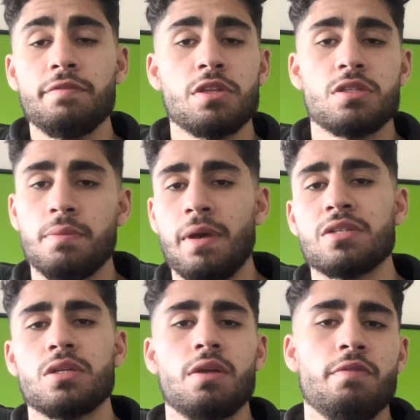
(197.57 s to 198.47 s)
this
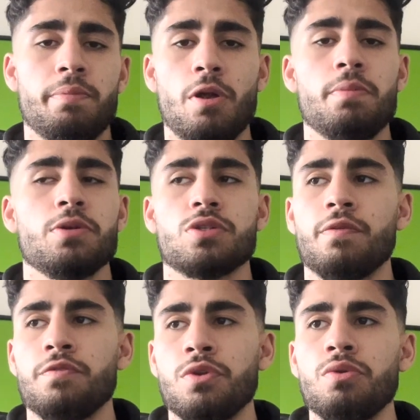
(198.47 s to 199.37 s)
imaginary purpose
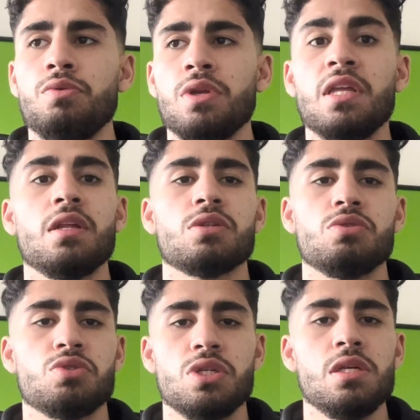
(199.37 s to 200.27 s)
of you needing to
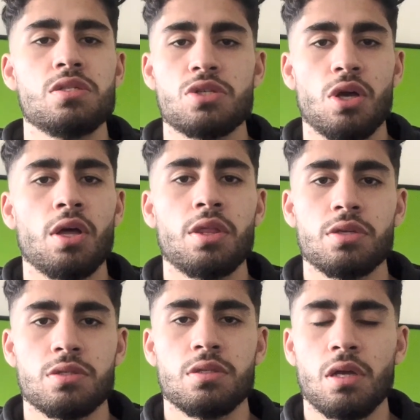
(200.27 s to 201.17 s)
teach
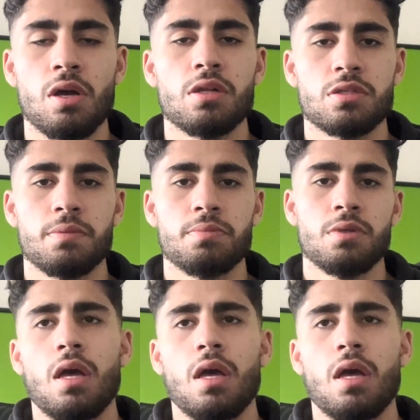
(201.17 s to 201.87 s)
others the concept.